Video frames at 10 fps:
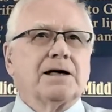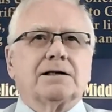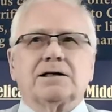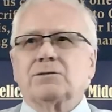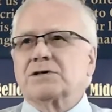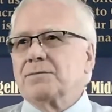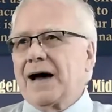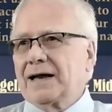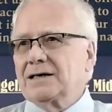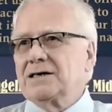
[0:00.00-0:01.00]
There was a
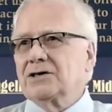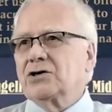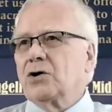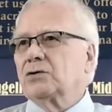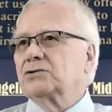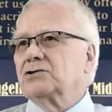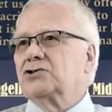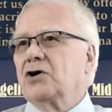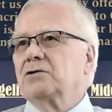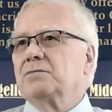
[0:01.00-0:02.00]
man here called
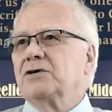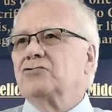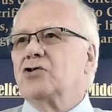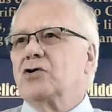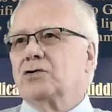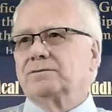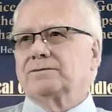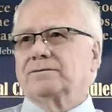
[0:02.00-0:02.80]
John Monroe.